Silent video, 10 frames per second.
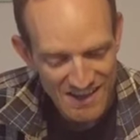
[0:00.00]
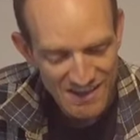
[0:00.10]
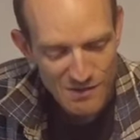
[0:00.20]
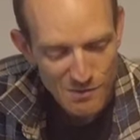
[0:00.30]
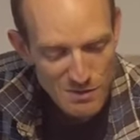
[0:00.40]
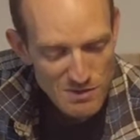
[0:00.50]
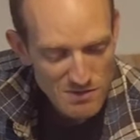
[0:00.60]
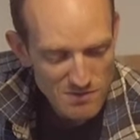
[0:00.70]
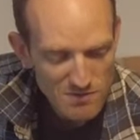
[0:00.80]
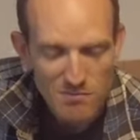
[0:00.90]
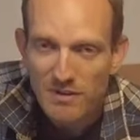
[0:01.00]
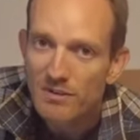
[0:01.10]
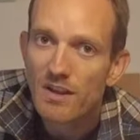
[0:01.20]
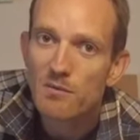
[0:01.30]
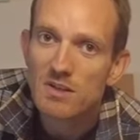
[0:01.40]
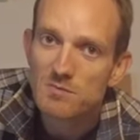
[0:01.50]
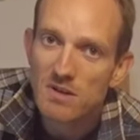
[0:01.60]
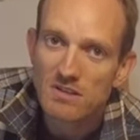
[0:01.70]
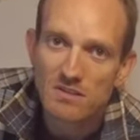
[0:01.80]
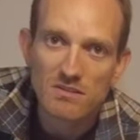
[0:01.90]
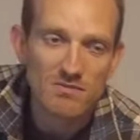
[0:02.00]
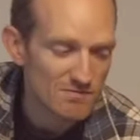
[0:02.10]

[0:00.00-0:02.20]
and it was better than we expected.